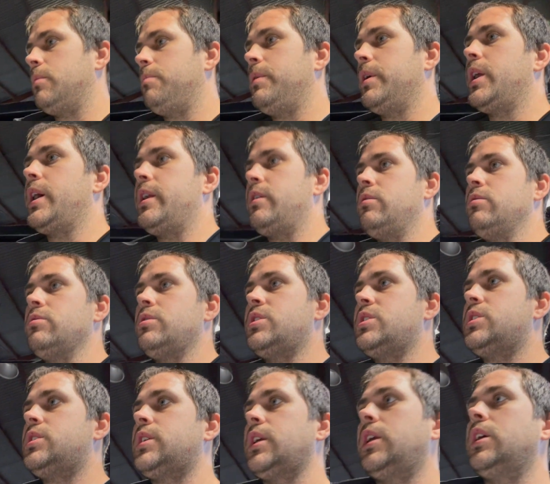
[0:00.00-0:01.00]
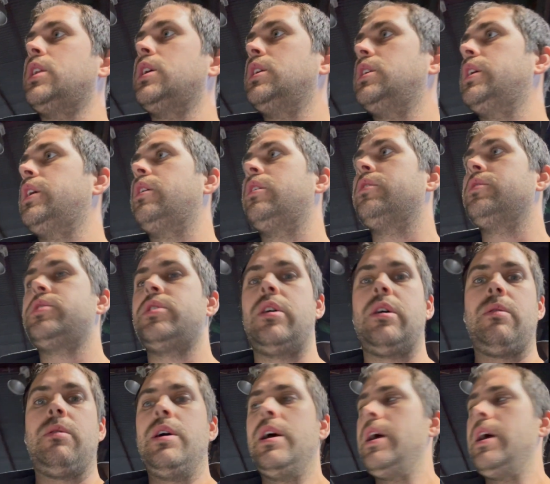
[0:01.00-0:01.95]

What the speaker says: but I don't see it in here, so